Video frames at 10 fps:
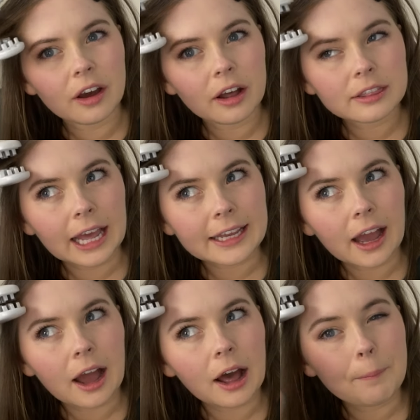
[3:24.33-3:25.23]
like
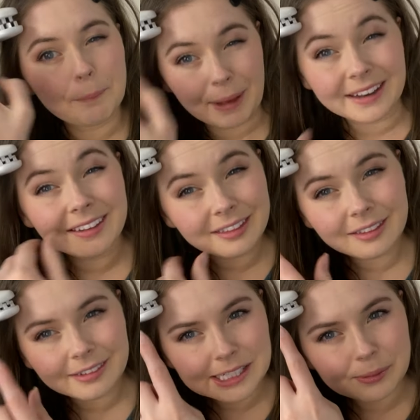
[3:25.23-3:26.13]
better
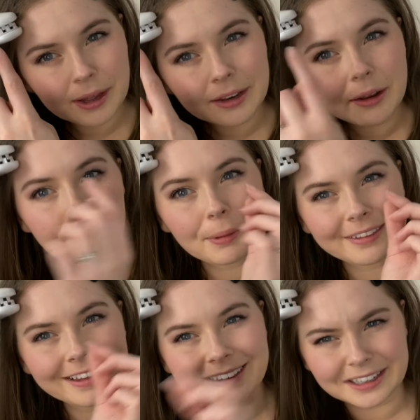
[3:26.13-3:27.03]
than this one, but
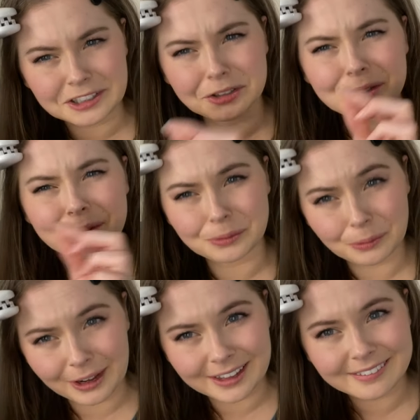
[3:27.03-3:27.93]
the electrical's
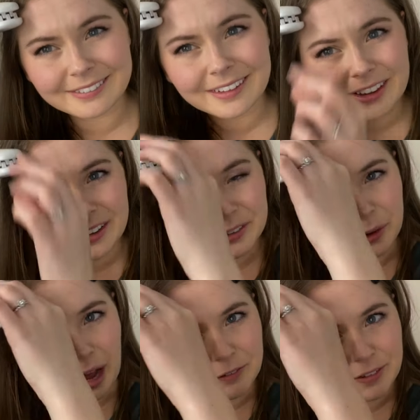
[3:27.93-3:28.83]
worse. So
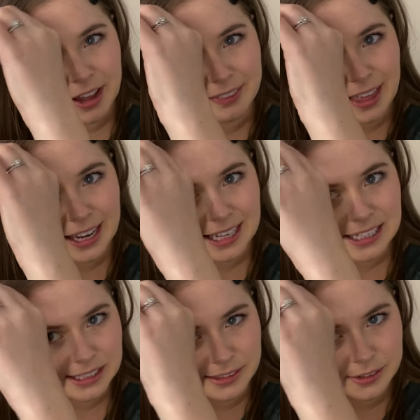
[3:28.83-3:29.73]
I found that it
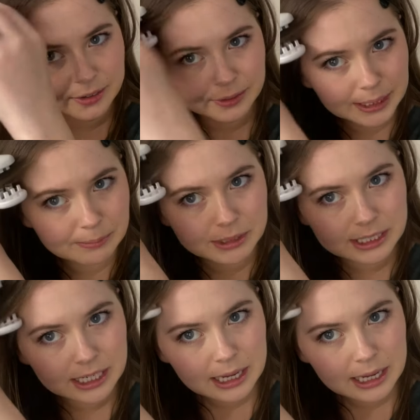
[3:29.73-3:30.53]
just crimped